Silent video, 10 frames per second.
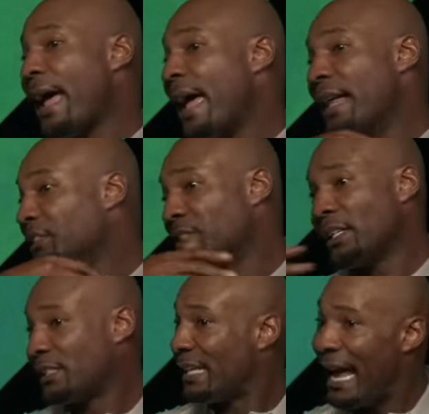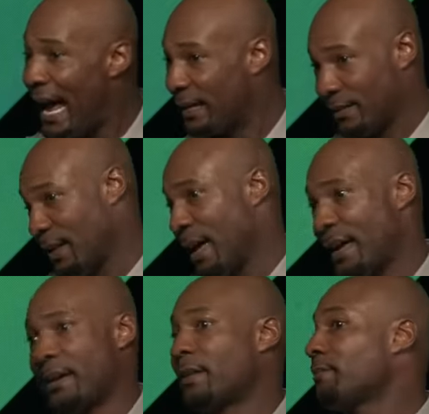and just act
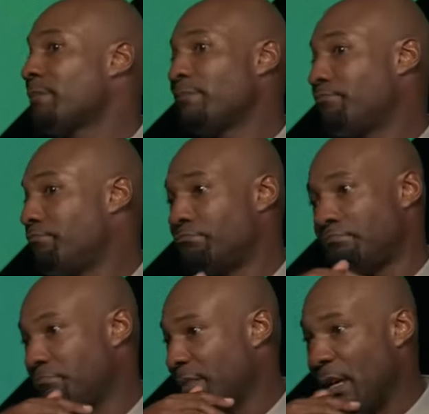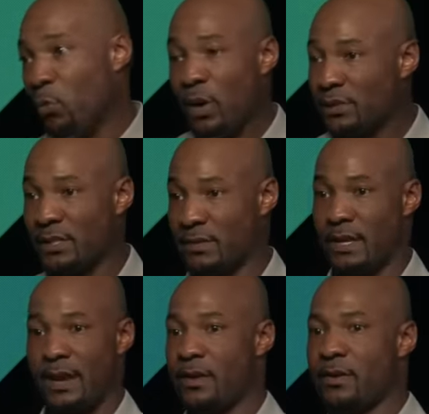like it wasn't
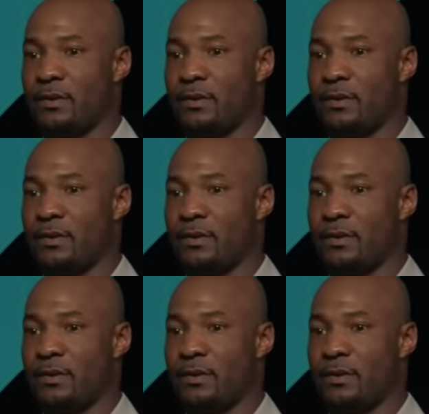there.